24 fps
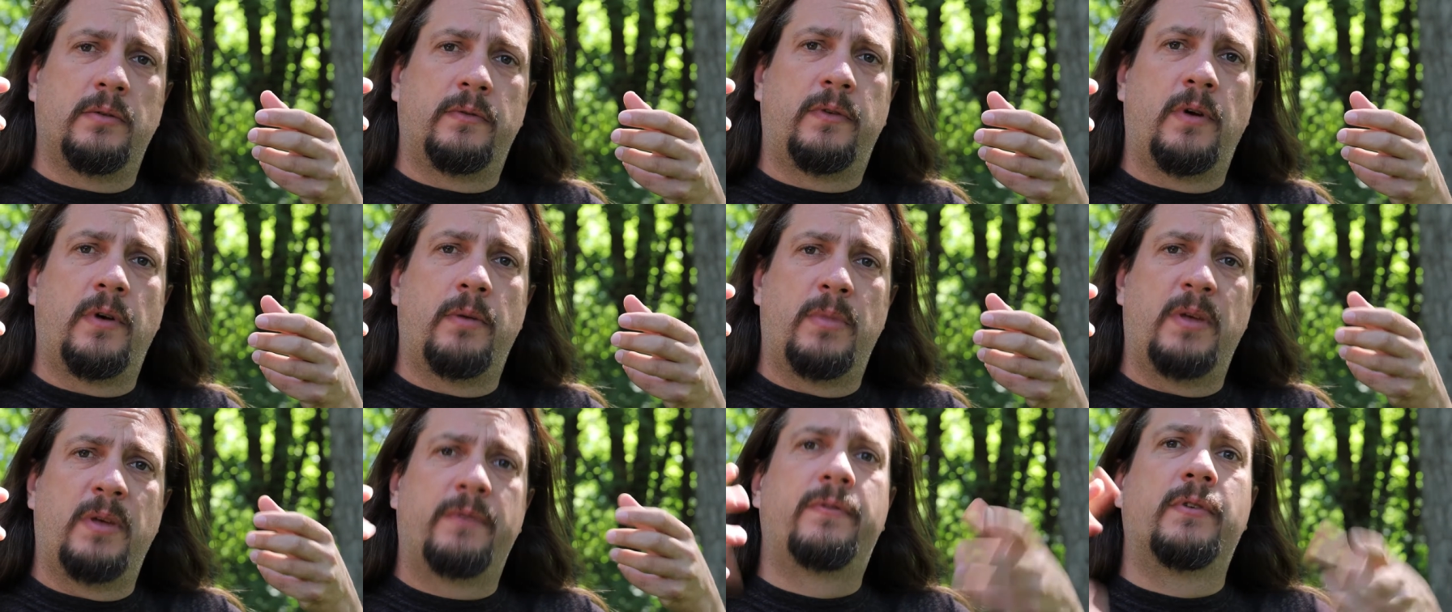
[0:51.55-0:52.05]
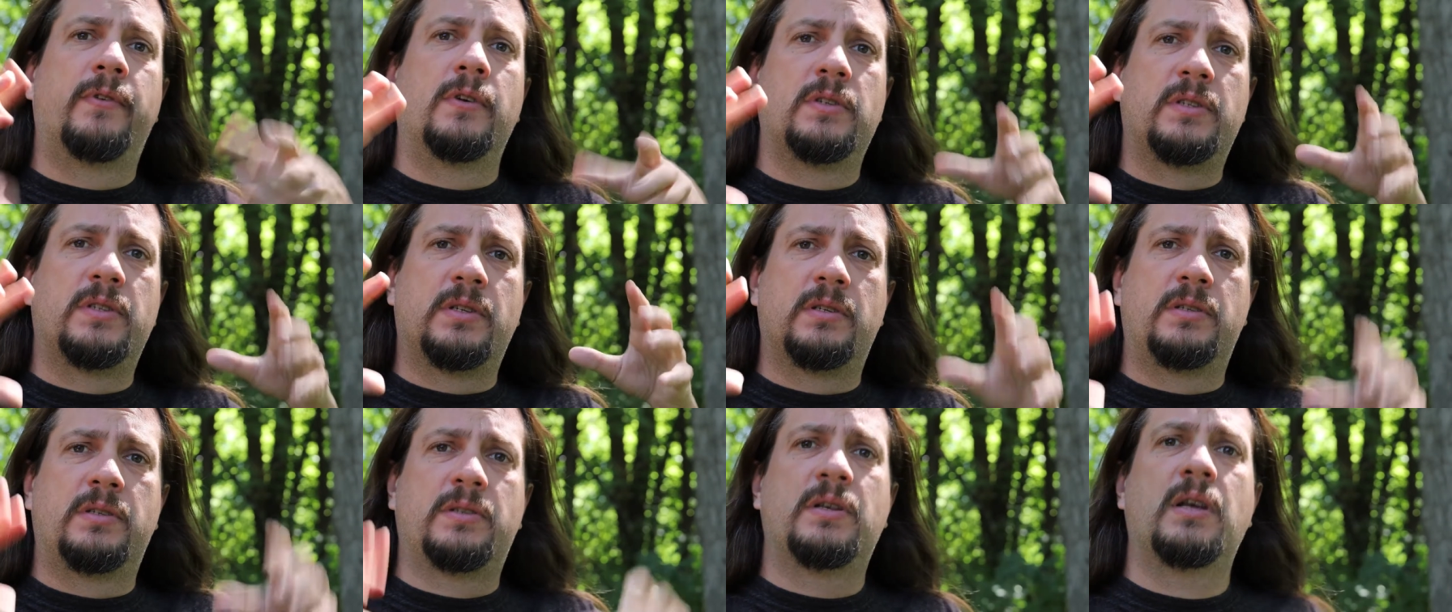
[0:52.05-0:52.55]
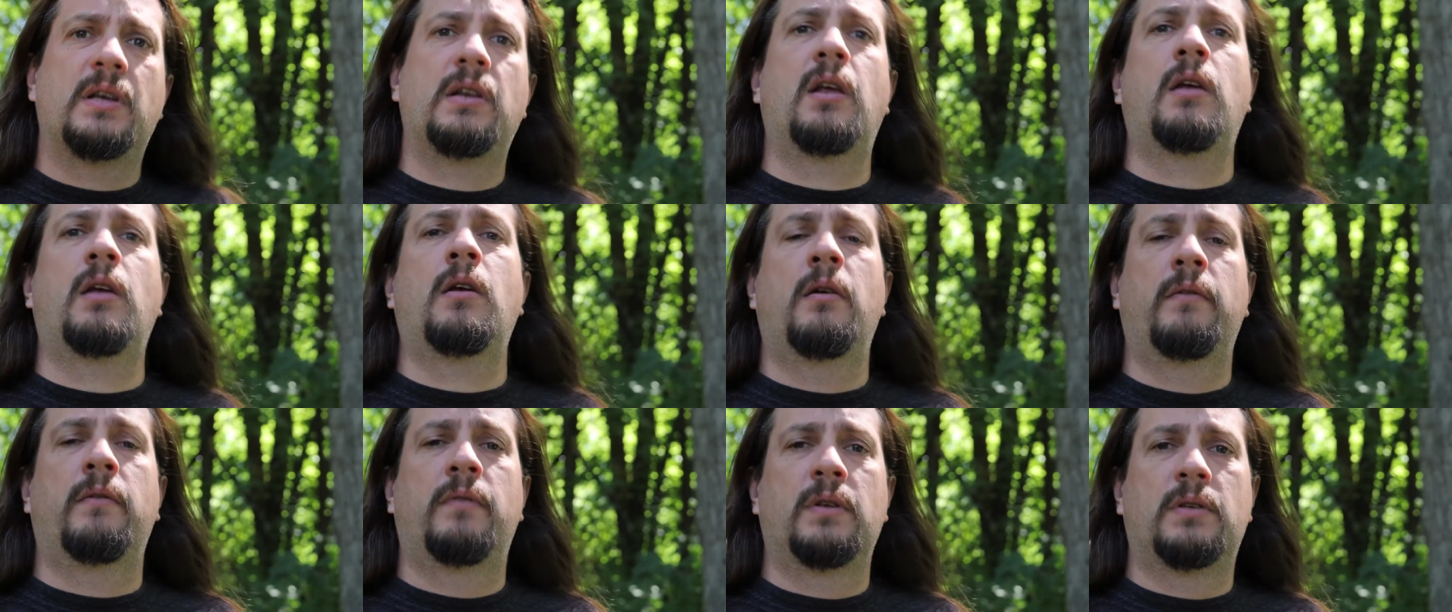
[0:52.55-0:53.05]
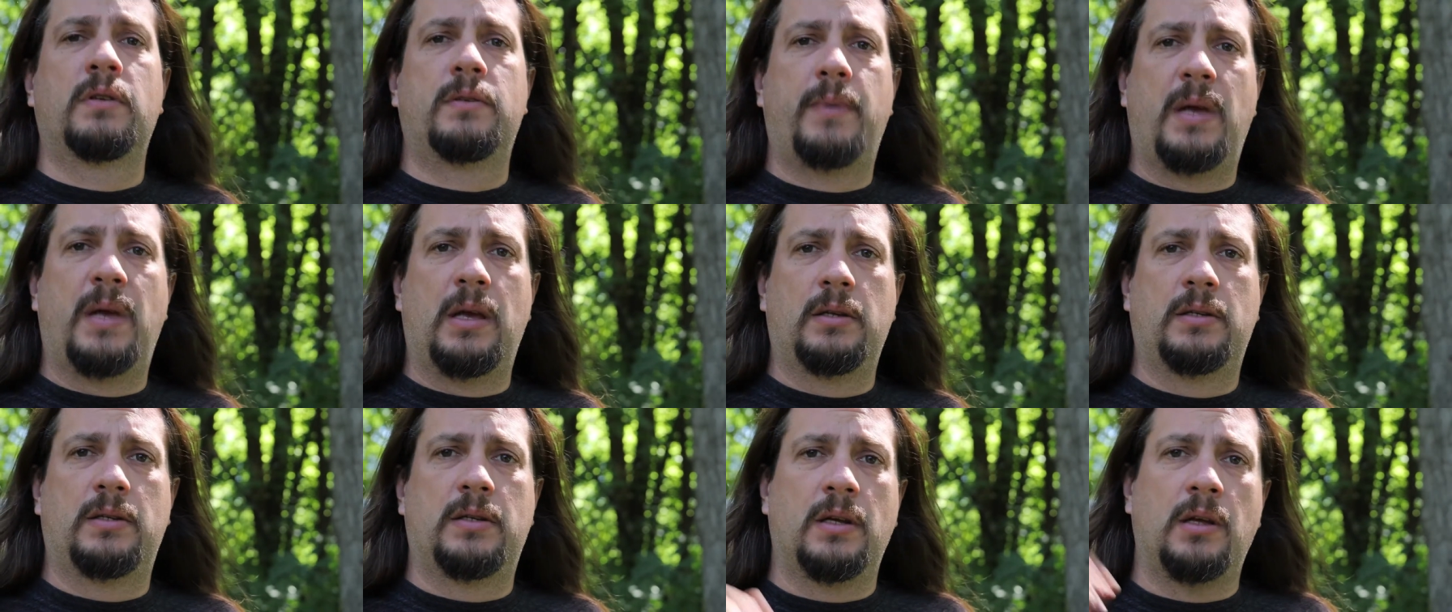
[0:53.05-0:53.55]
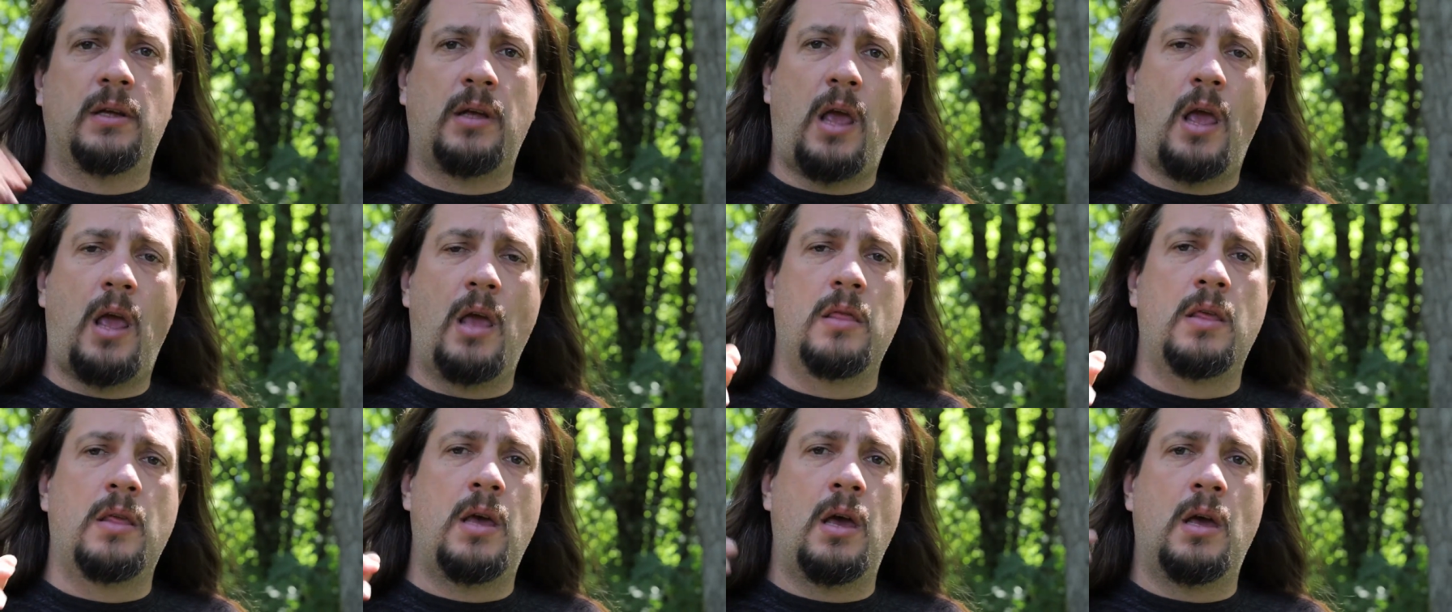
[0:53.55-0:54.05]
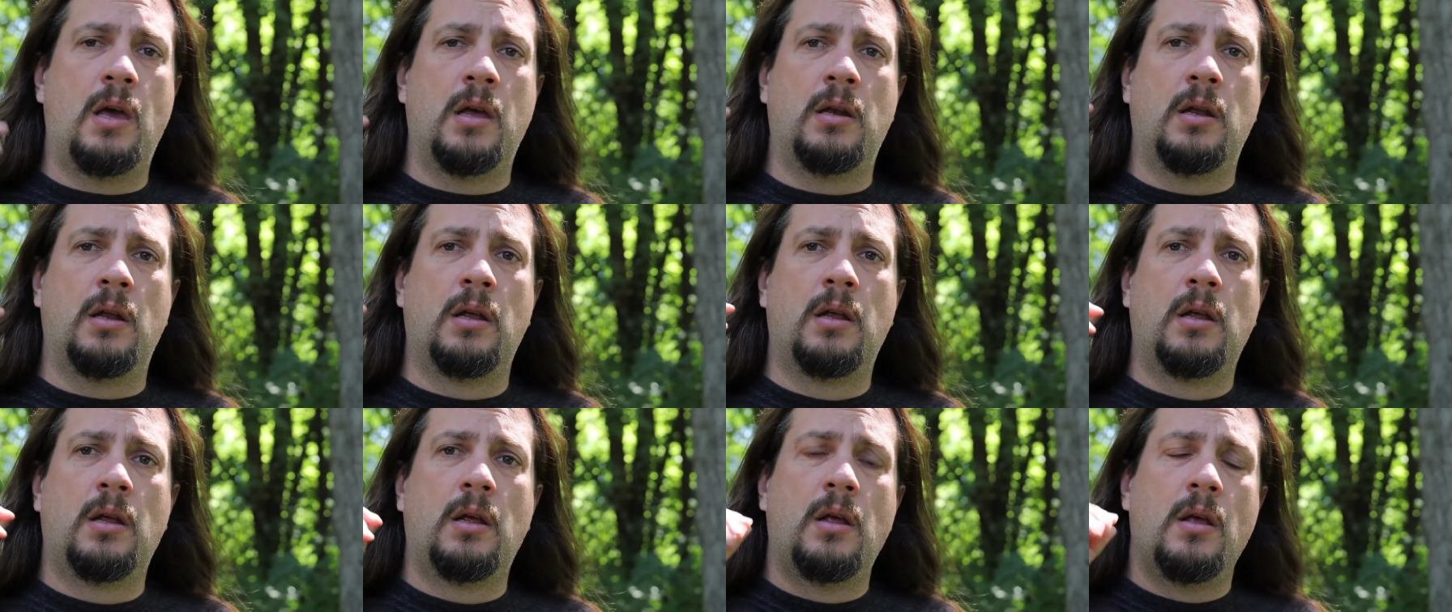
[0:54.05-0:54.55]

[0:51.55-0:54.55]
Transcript: from the first sitting of this painting and then